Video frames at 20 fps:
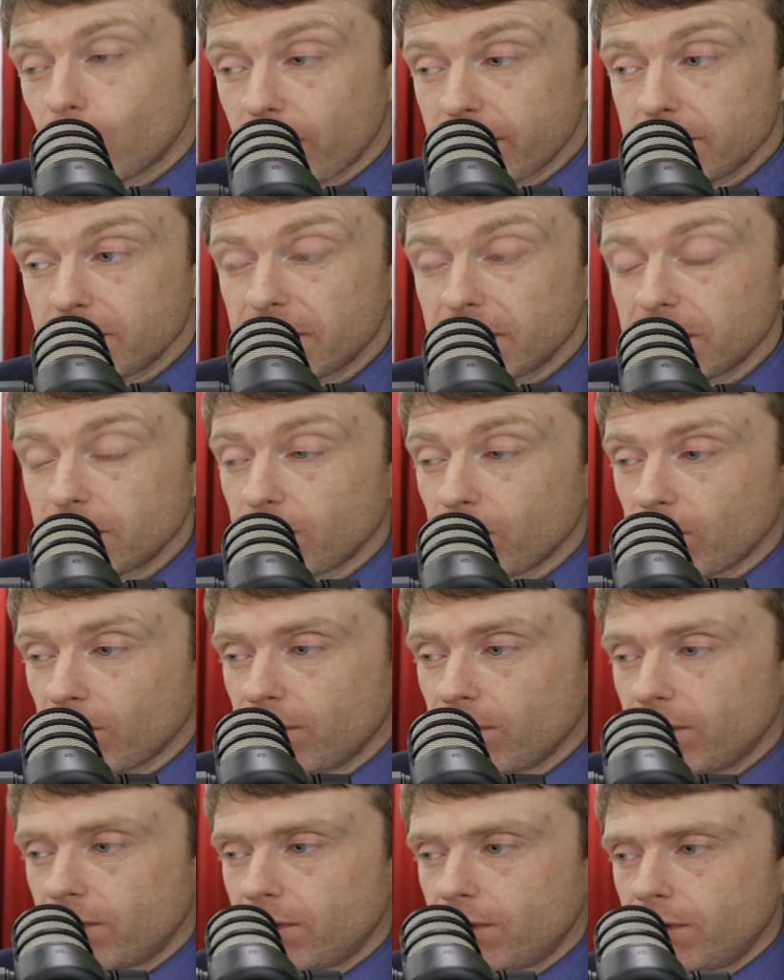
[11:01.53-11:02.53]
people.
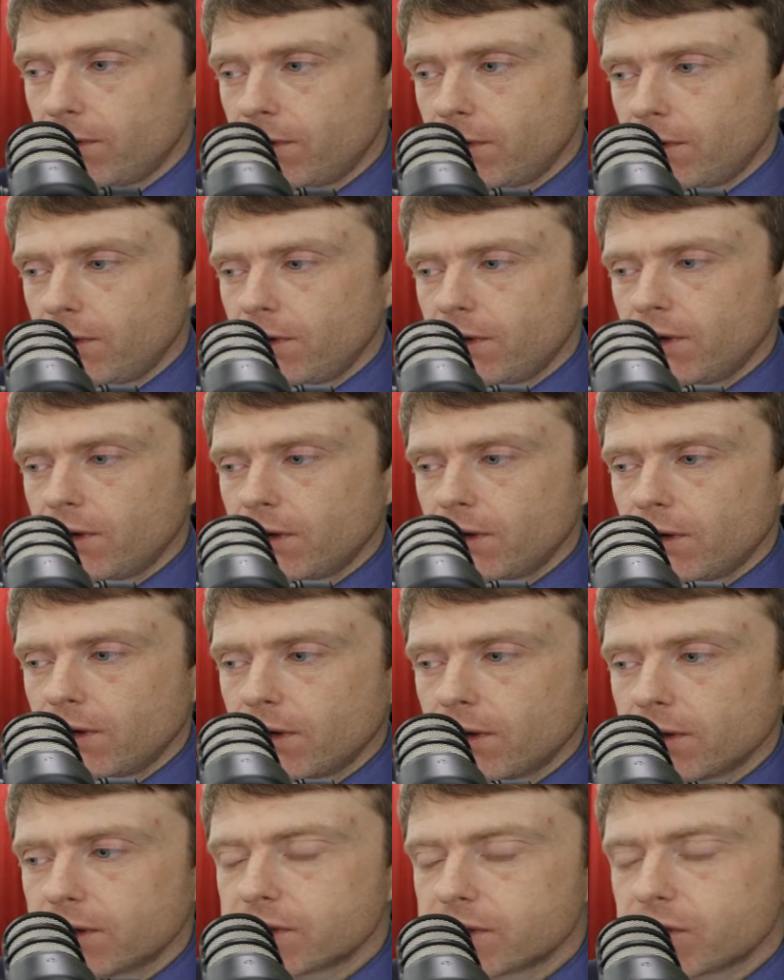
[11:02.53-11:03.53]

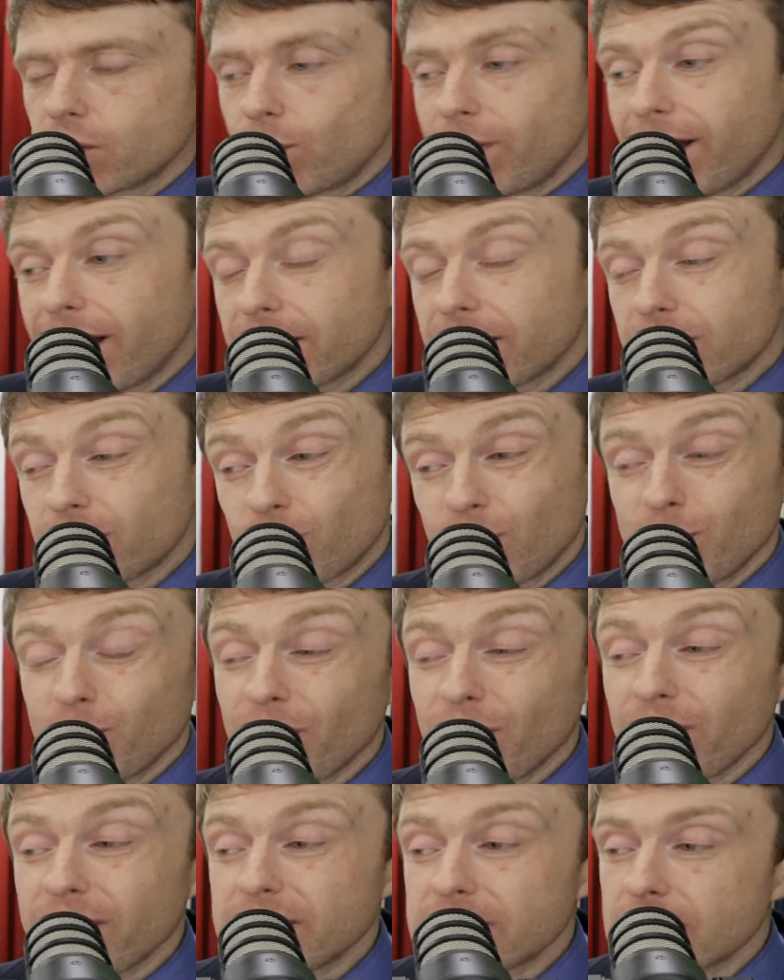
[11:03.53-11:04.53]
So we had to
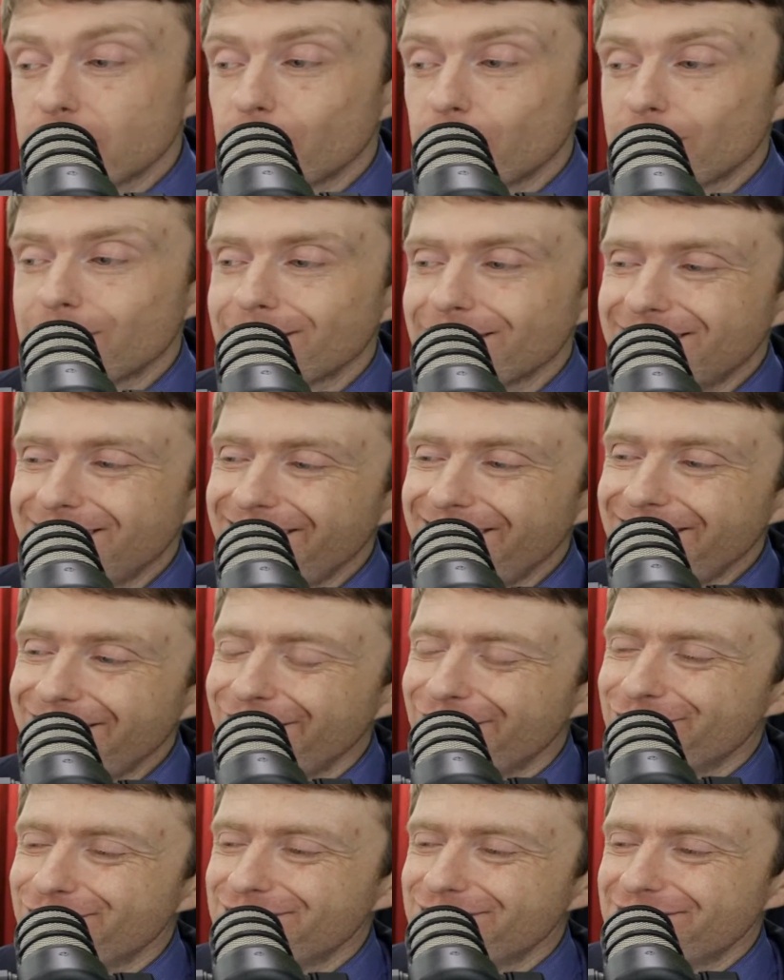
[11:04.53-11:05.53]
replace them with
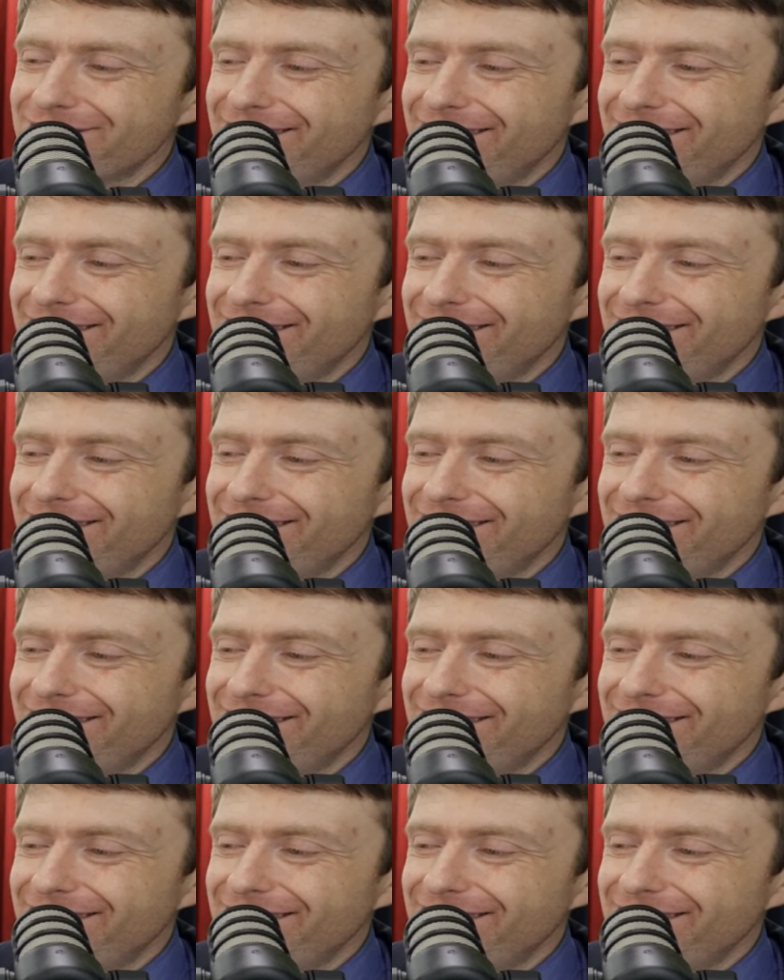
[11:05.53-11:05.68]
Latinos